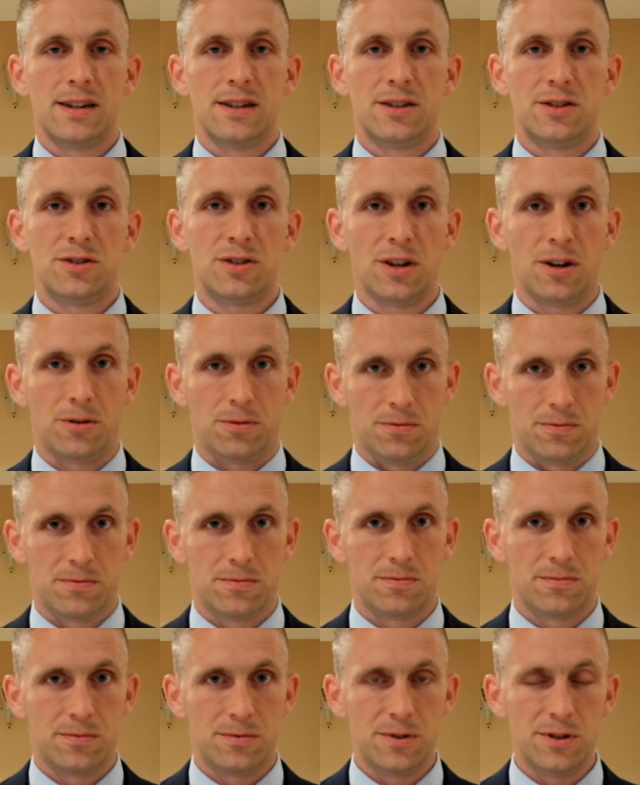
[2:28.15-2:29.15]
So
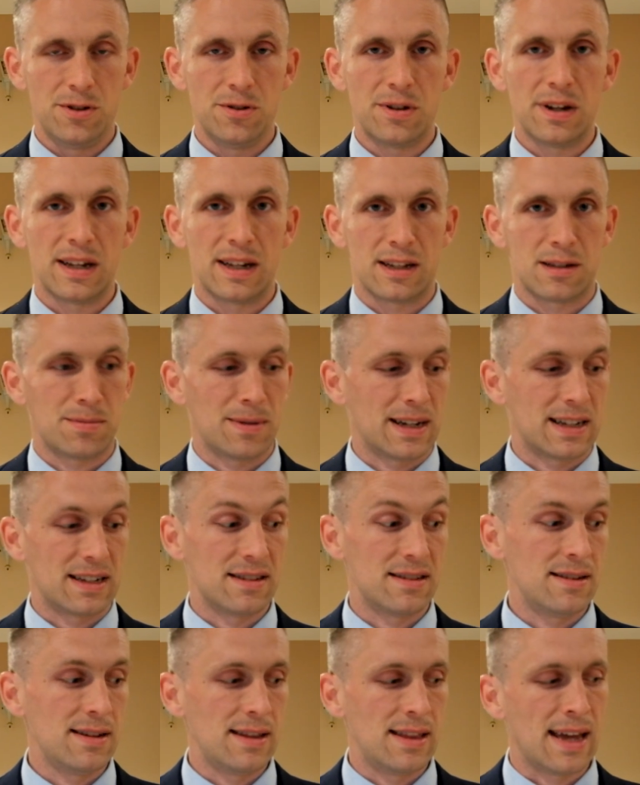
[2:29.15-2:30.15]
you can expect to
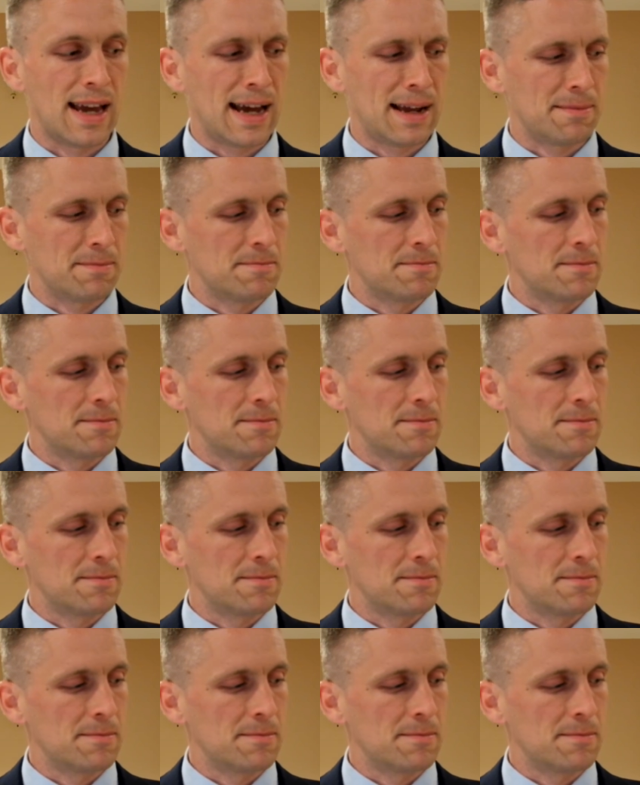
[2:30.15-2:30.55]
see that.